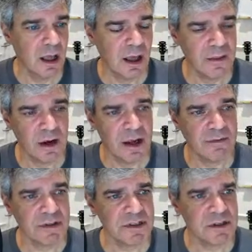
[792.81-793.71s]
And then I
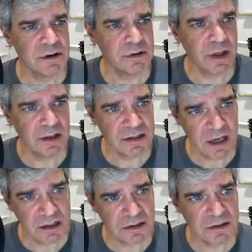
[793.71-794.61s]
have a cell that
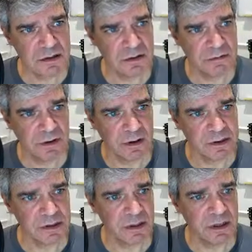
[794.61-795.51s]
tests your
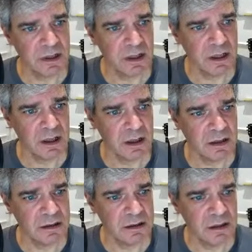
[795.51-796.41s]
function.
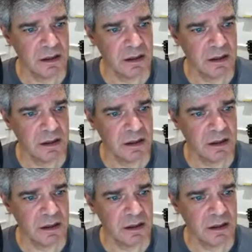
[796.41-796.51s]
And